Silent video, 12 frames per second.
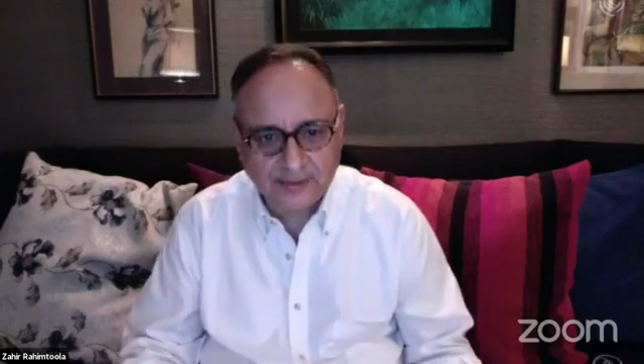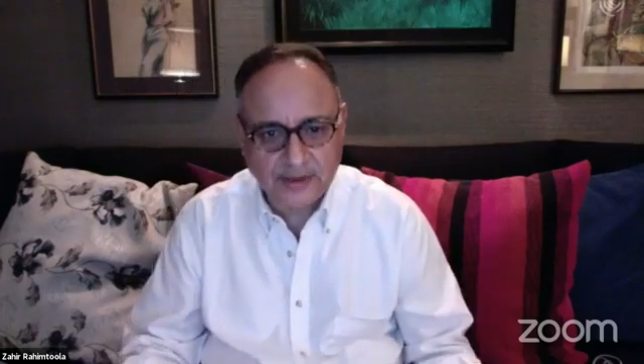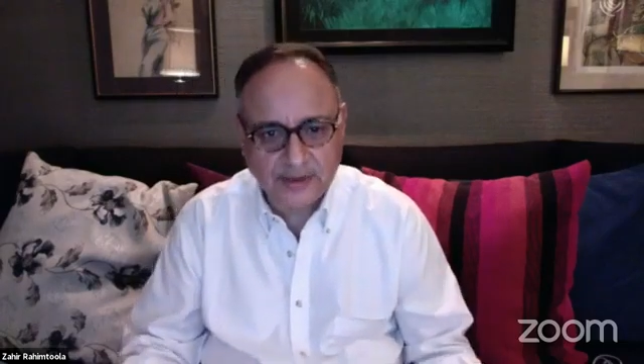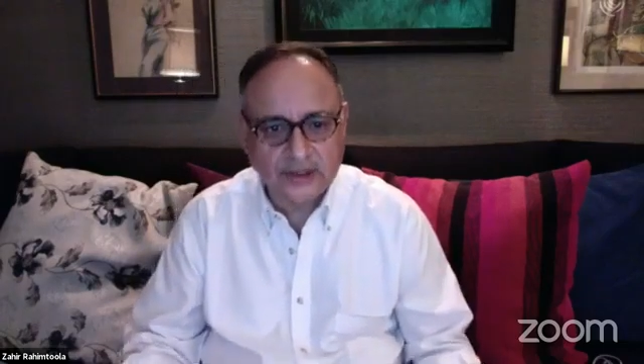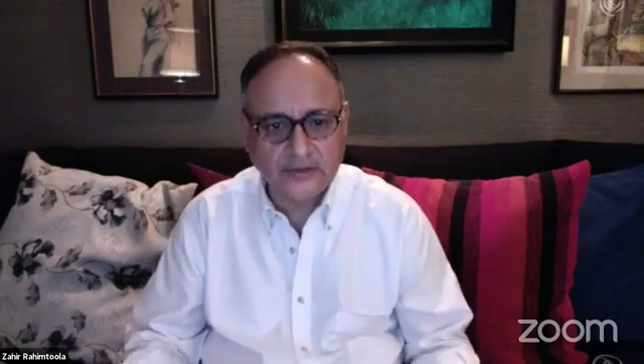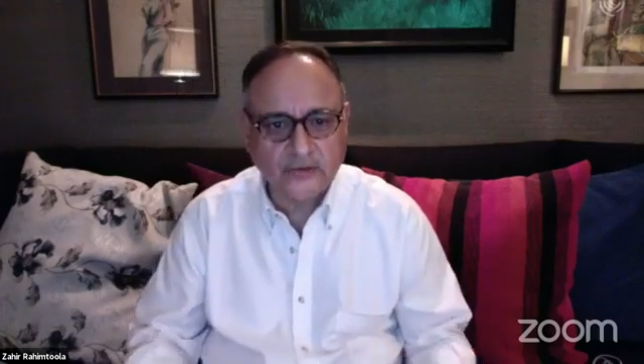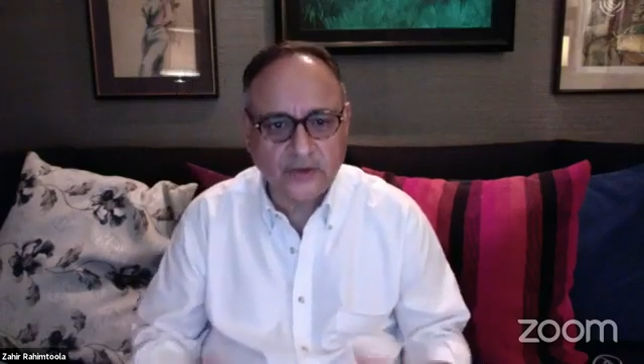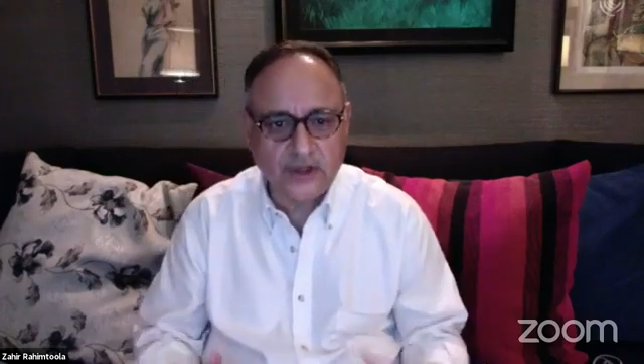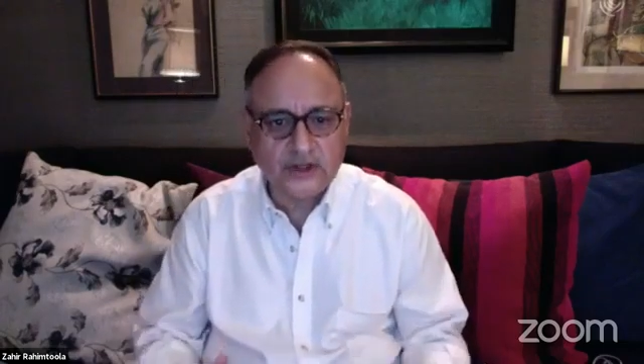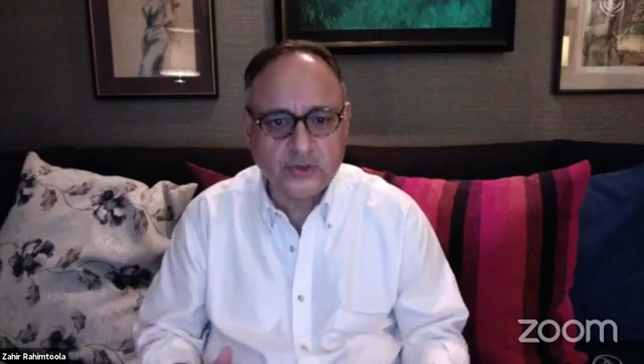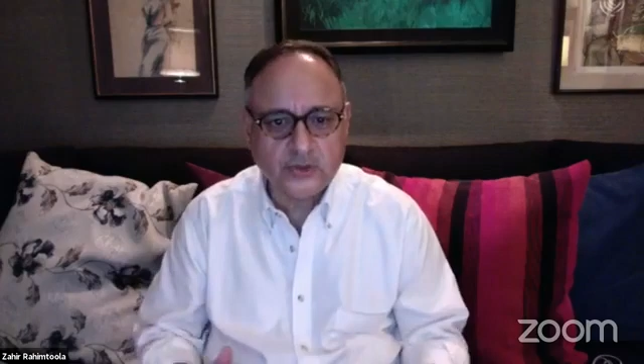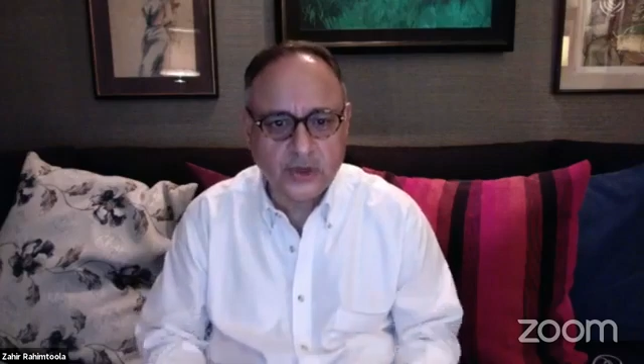It is for
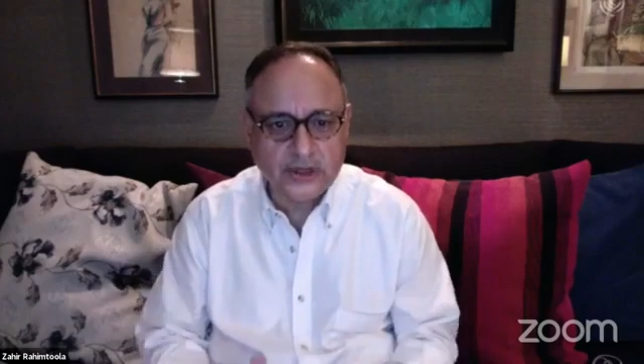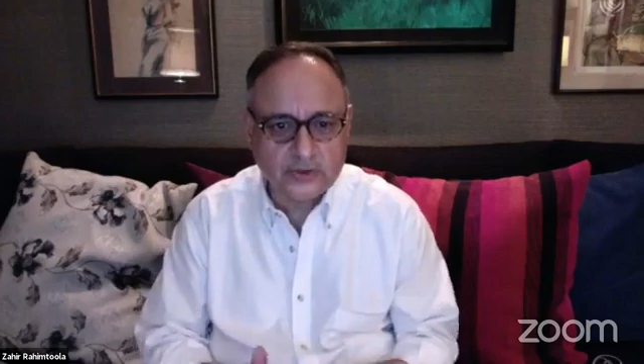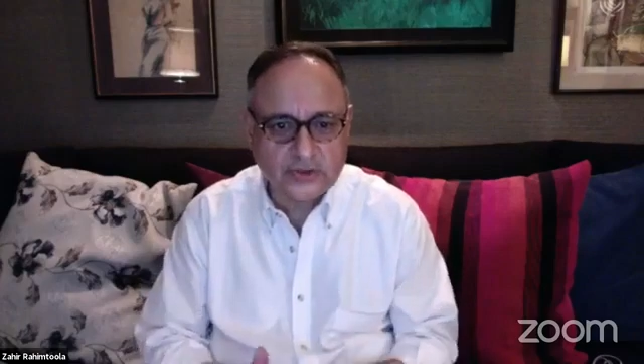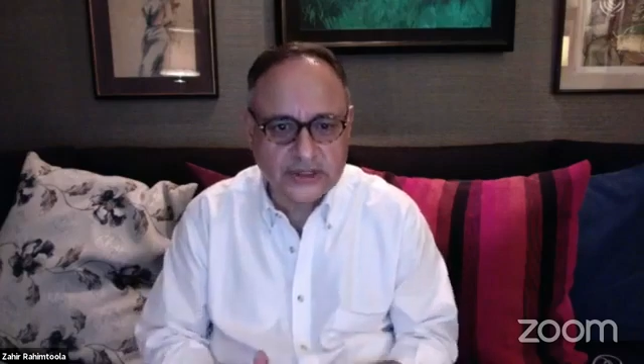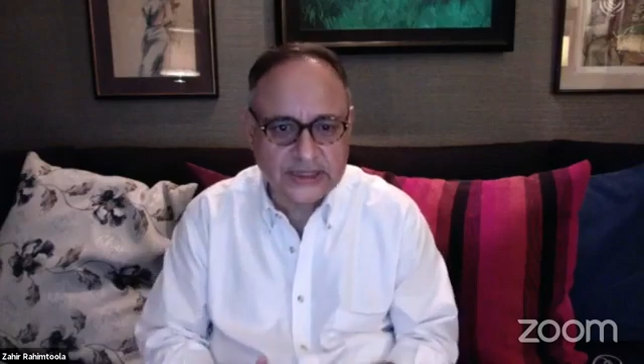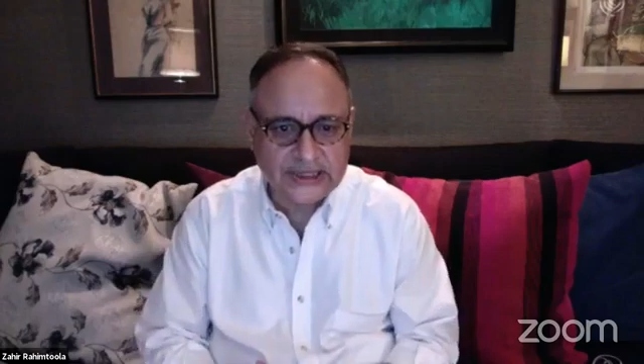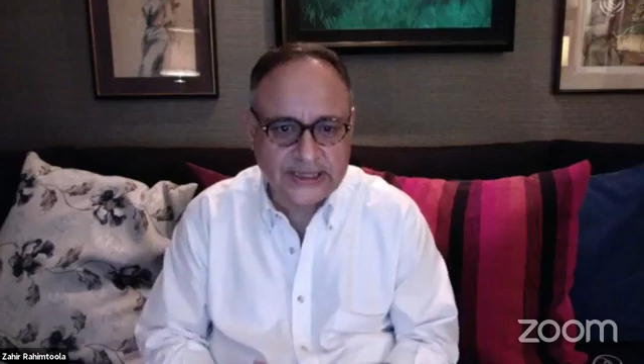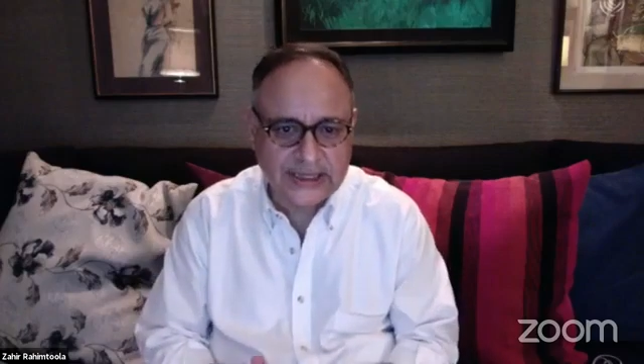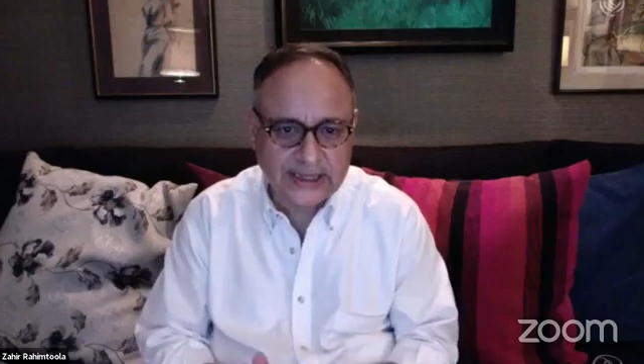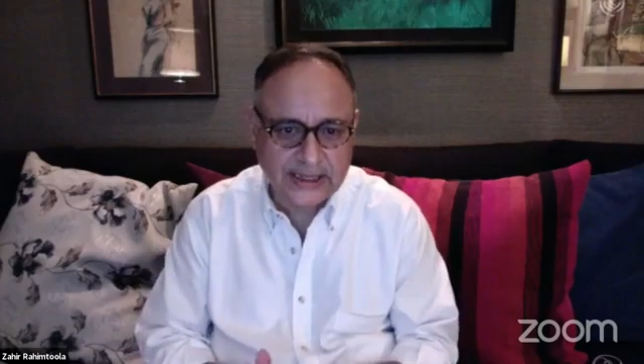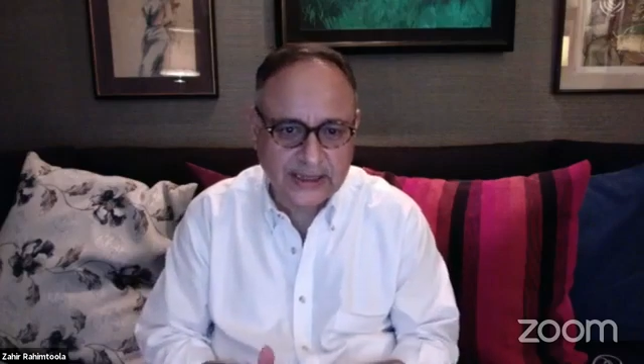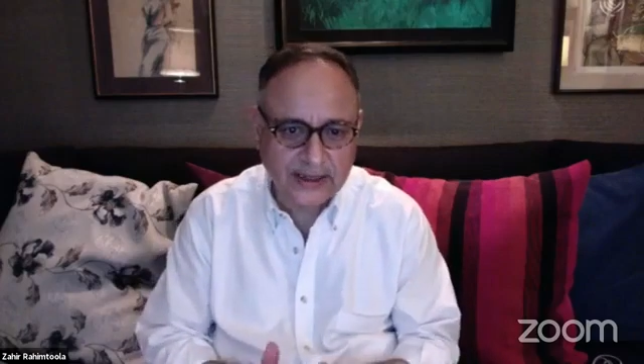each one to see,
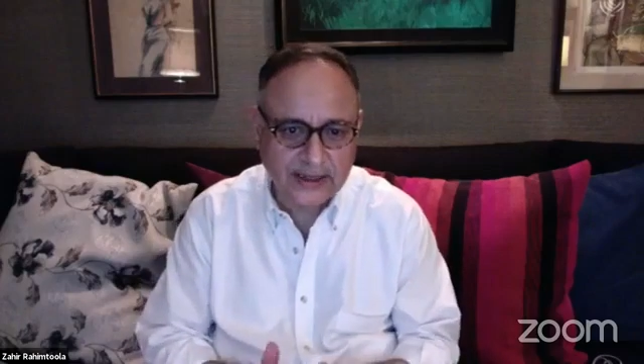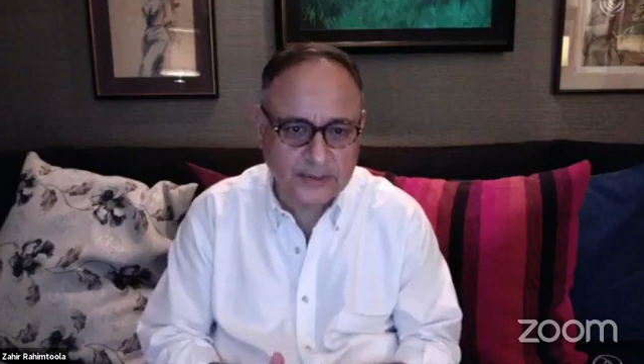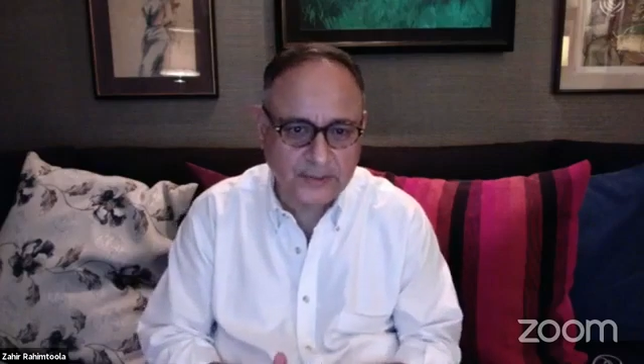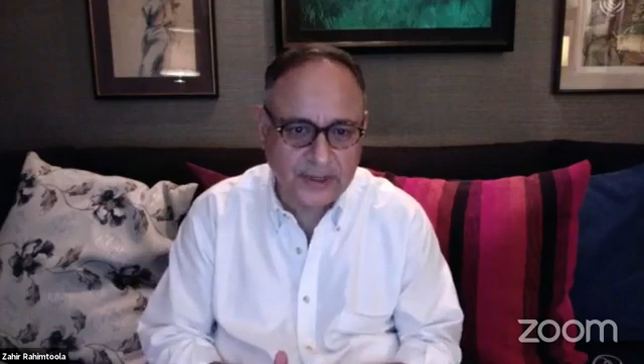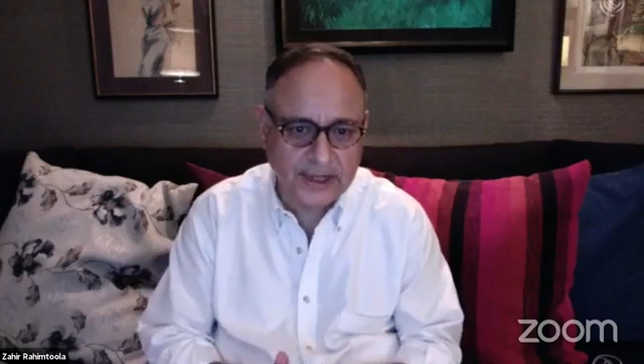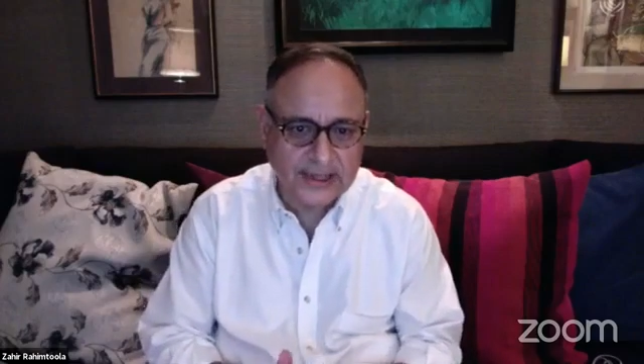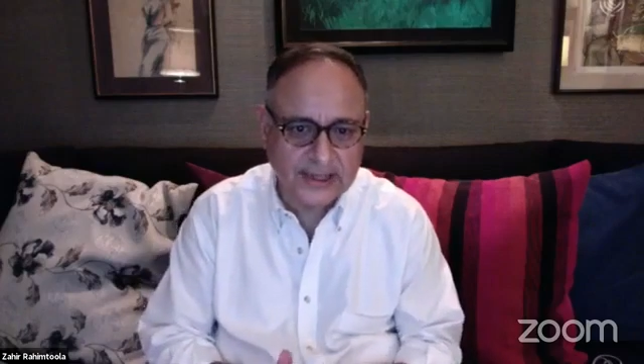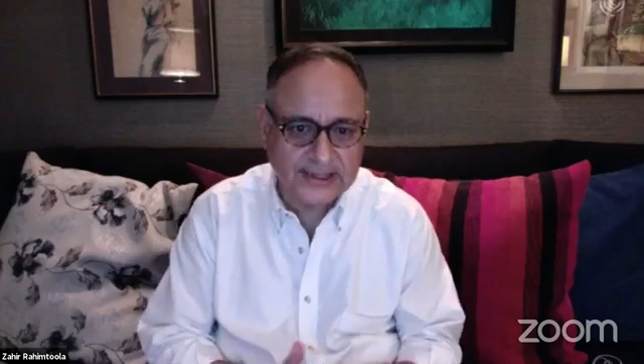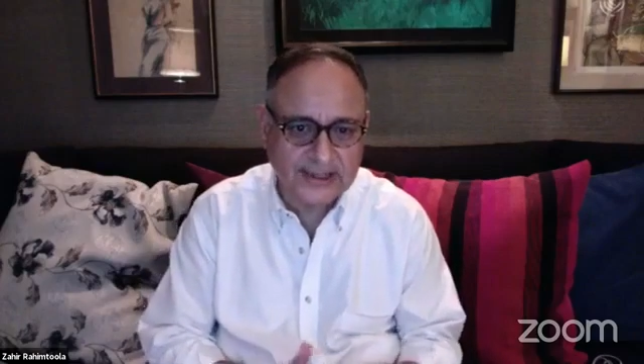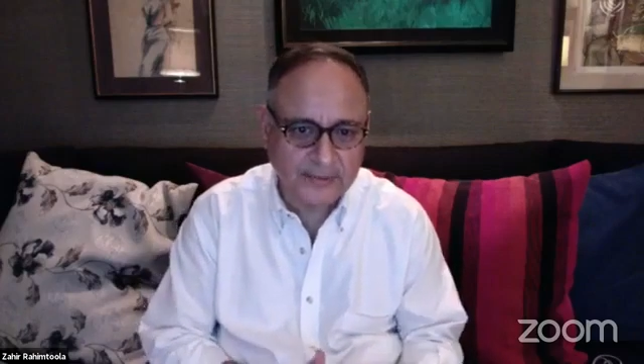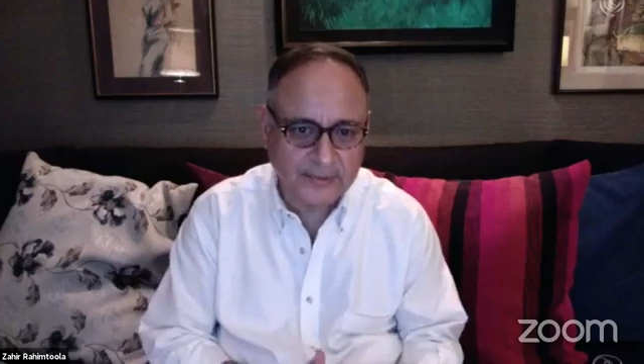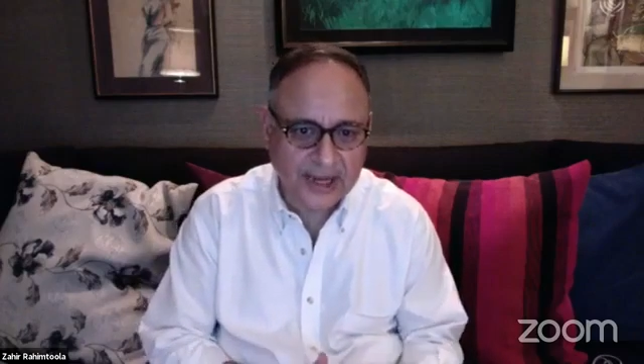experience,
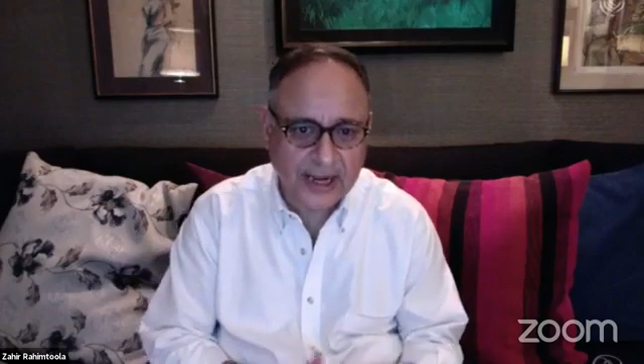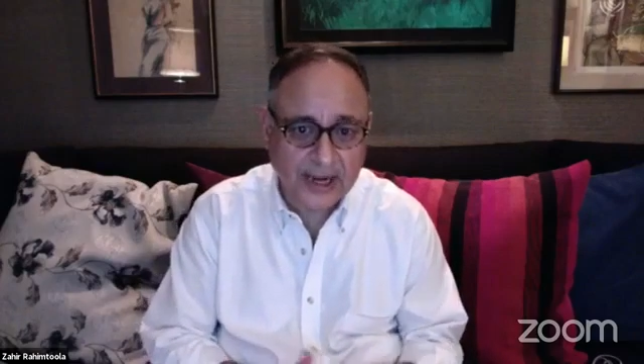and apply.